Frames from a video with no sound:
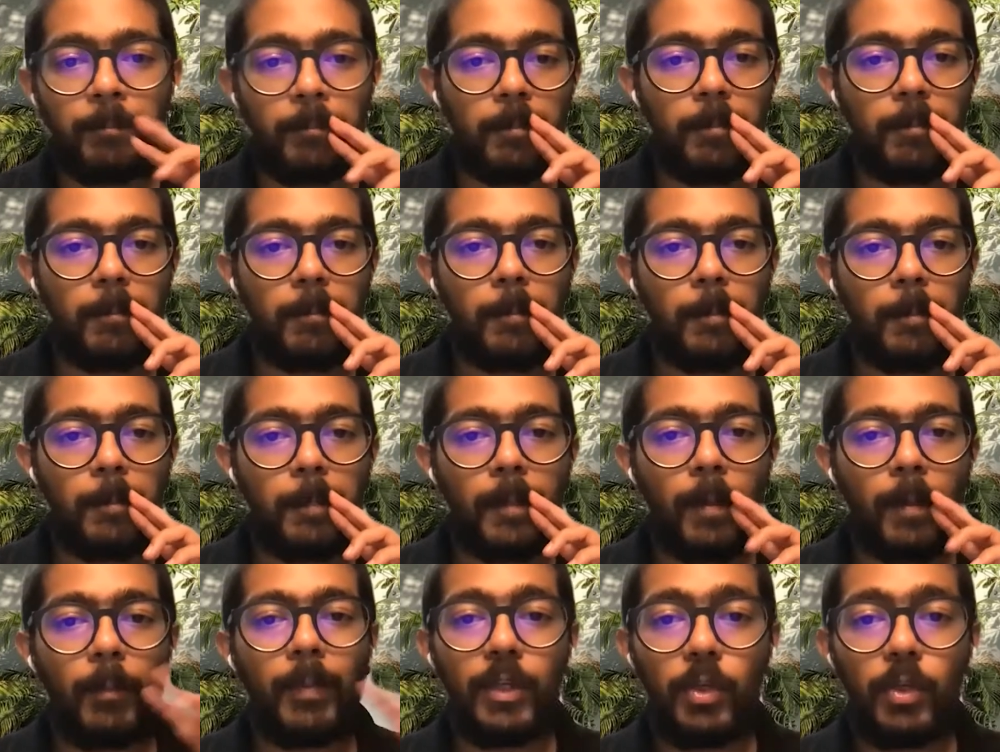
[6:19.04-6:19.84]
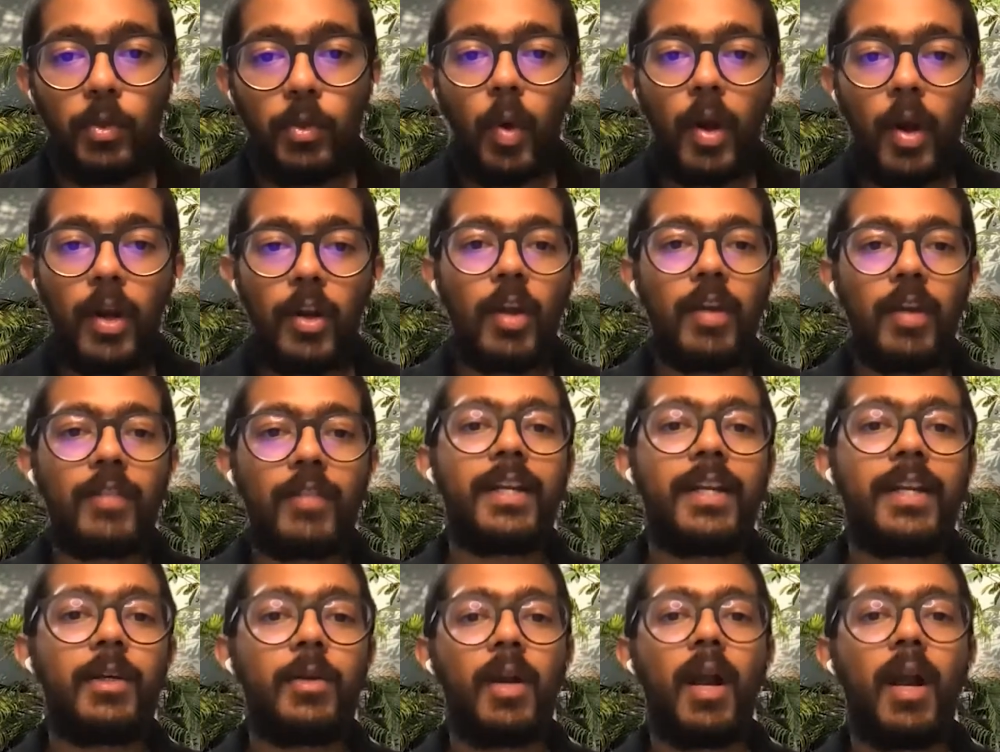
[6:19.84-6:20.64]
we do want all of
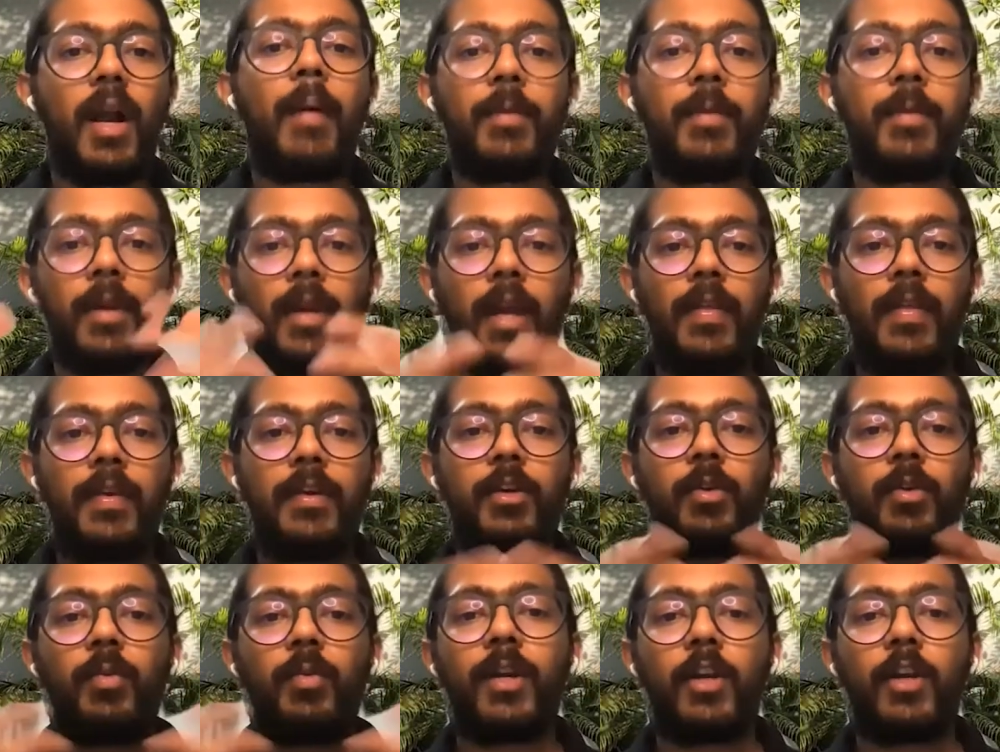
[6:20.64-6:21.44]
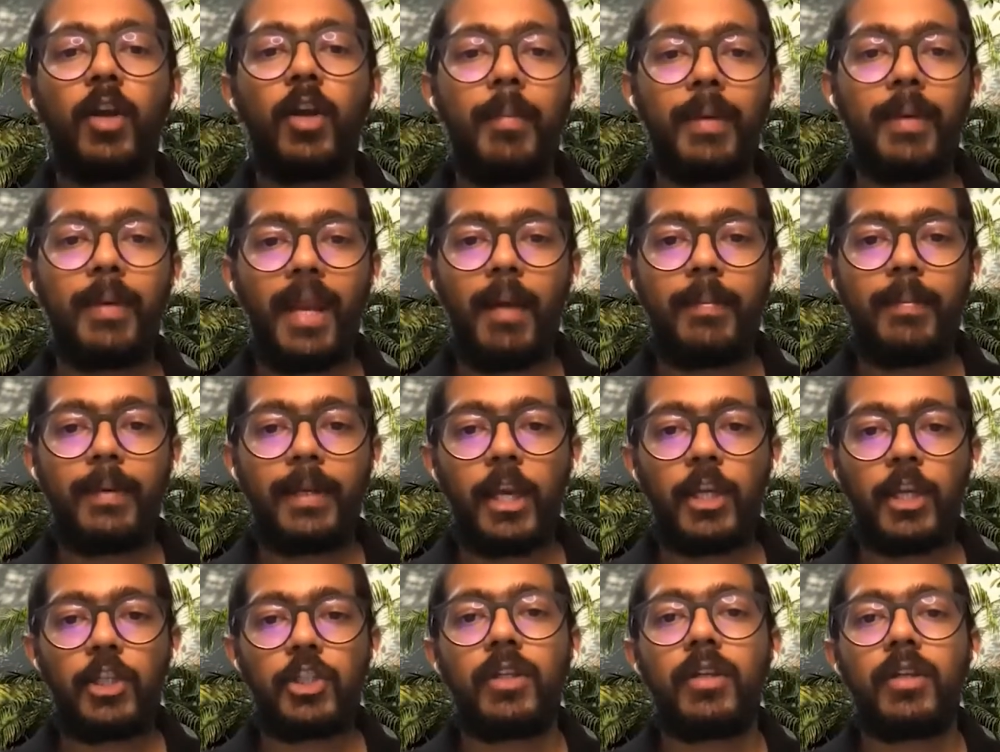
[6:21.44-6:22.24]
that to come together into one common
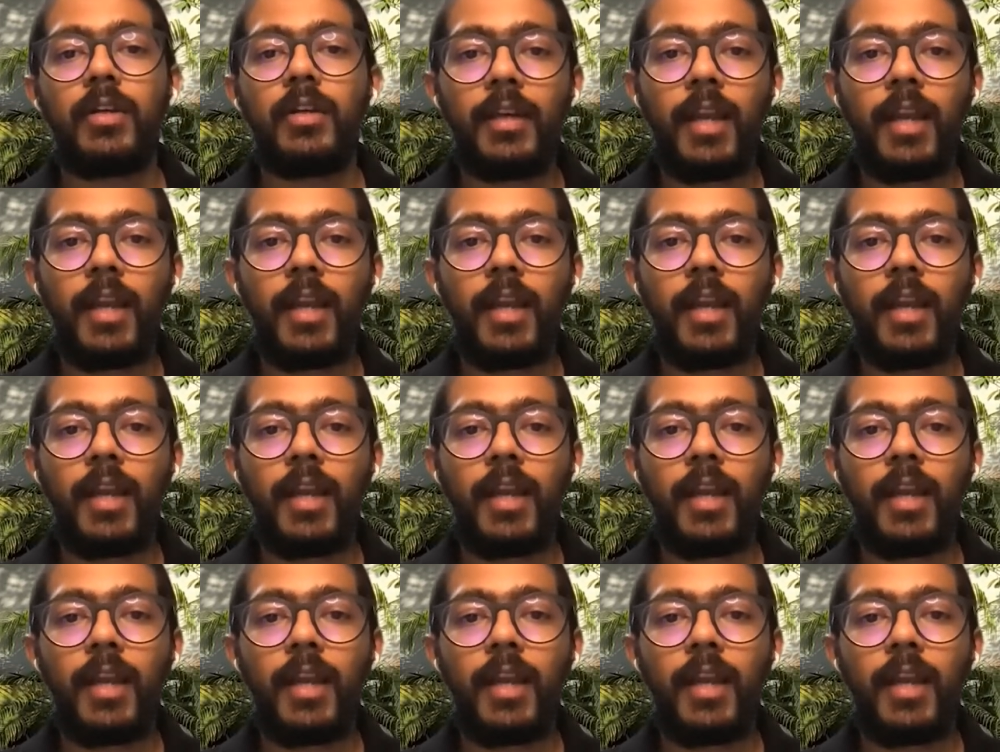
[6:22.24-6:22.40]
application.